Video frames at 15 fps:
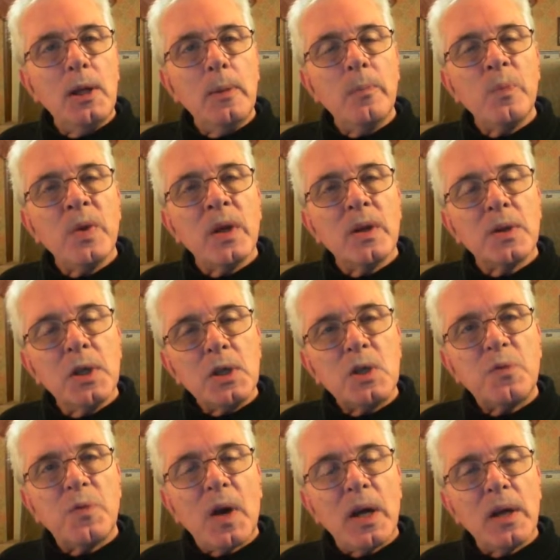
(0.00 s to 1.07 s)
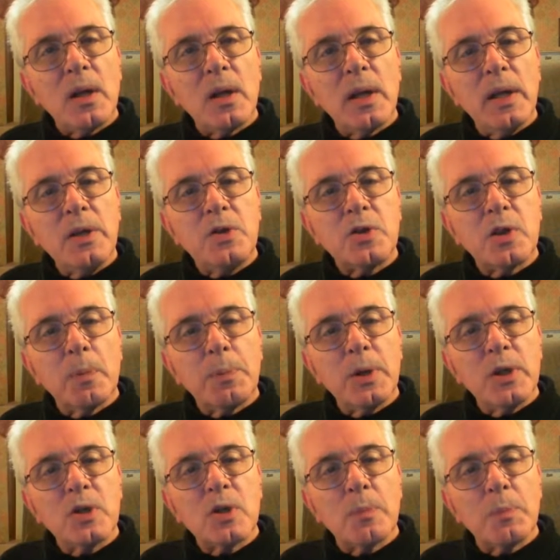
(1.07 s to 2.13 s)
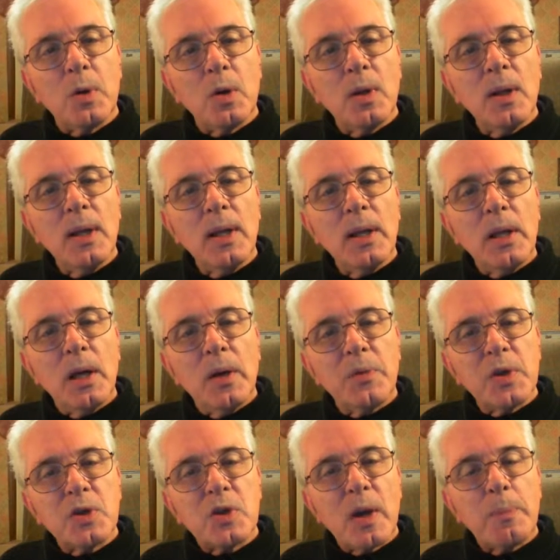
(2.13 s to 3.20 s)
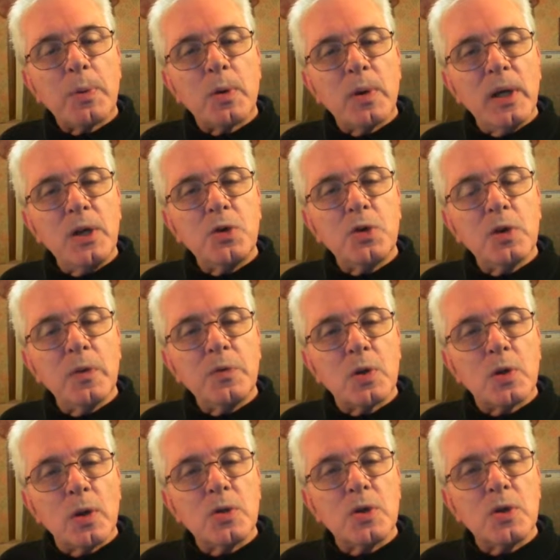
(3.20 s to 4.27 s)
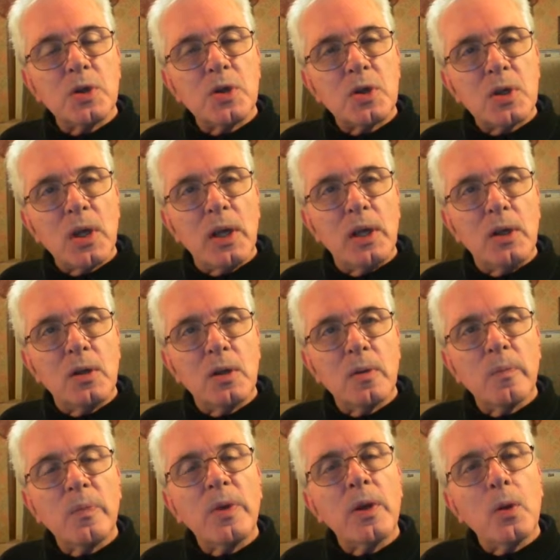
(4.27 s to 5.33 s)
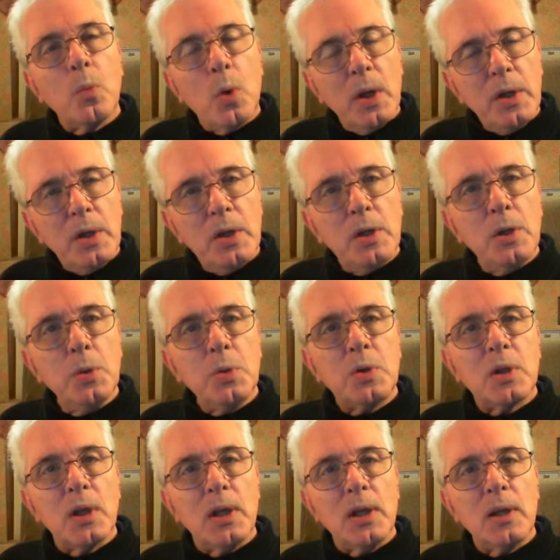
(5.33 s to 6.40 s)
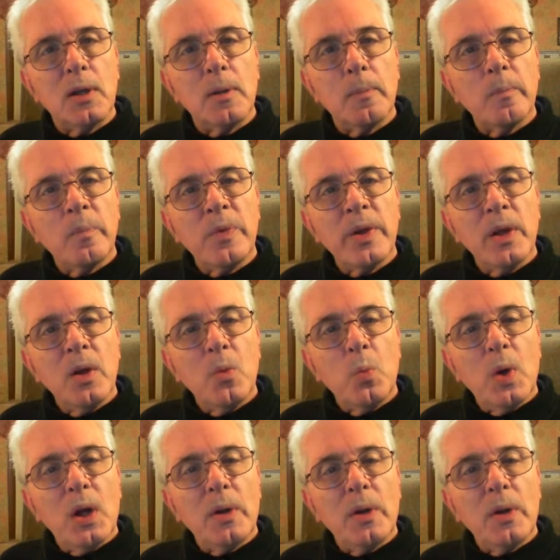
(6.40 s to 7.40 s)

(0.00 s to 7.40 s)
To me, this violates the principle of the separation of church and state. What do you think?